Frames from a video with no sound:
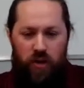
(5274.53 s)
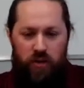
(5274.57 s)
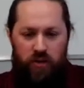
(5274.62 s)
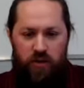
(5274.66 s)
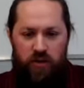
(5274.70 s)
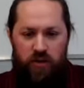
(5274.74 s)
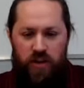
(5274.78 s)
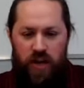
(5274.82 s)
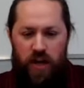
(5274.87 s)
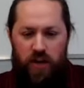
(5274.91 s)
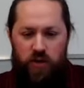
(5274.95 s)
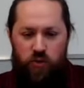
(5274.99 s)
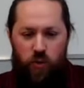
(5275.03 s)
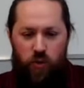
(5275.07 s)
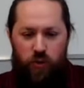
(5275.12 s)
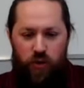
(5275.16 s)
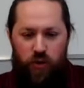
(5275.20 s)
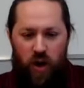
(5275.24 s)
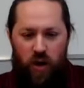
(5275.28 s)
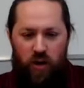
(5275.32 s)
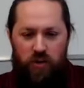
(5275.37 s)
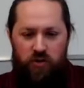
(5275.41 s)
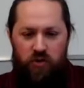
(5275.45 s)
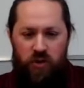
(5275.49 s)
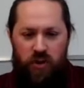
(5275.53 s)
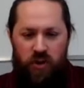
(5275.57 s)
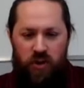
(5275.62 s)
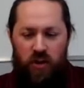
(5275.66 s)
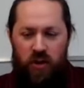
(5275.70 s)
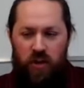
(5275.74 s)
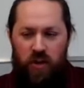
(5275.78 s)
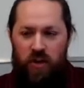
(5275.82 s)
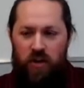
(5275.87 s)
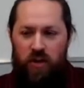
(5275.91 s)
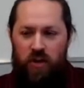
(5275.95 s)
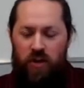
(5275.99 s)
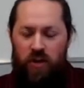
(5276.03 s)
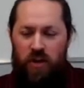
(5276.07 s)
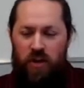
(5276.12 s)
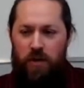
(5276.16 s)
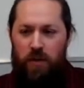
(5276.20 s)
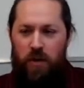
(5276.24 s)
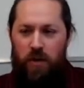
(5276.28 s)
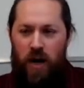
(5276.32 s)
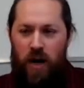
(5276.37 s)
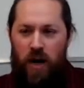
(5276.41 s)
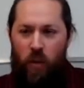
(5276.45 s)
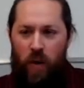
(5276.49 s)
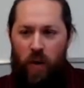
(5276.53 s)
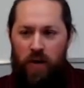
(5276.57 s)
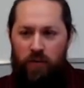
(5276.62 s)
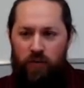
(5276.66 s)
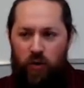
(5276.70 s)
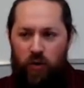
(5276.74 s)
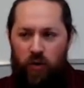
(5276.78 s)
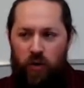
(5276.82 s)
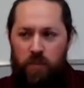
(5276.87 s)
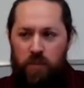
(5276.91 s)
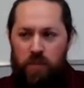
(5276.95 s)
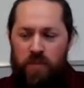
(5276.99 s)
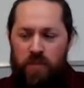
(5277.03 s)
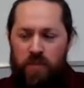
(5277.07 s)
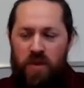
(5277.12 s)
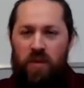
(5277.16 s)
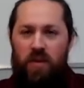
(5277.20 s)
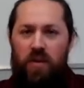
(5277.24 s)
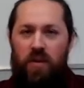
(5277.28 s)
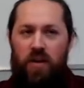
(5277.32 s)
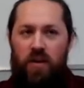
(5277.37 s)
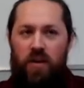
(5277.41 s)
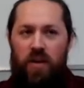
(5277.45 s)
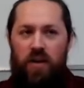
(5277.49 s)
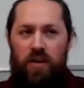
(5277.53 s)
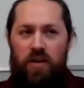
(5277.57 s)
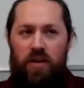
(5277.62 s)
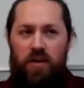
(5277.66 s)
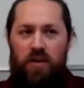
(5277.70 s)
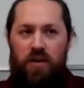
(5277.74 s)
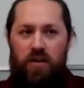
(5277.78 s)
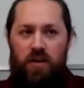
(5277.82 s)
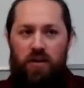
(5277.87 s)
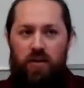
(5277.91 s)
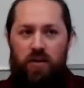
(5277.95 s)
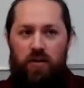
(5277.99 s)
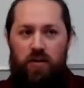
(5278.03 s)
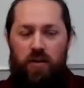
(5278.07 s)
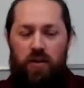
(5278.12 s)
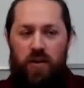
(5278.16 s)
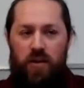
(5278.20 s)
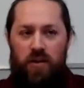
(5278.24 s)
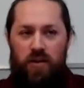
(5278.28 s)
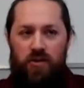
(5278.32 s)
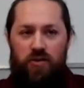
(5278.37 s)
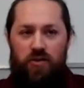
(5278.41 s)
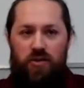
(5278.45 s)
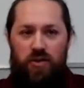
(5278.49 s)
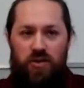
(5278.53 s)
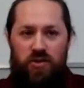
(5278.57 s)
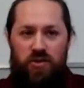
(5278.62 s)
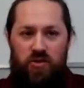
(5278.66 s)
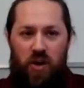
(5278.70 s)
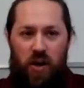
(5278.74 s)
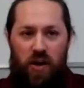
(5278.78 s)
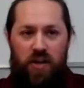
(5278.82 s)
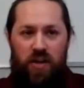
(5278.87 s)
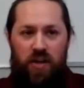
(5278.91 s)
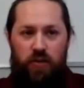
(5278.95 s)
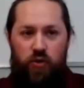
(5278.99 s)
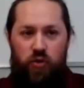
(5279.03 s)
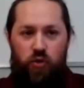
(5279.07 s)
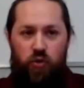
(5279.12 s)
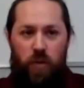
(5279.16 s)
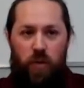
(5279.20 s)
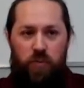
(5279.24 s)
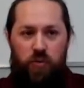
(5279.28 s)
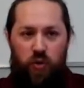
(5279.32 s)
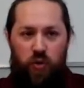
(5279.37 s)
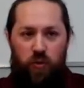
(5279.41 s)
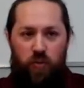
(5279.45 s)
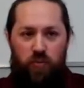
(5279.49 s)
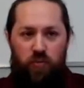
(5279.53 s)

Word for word: to natural theology. however, his study of scripture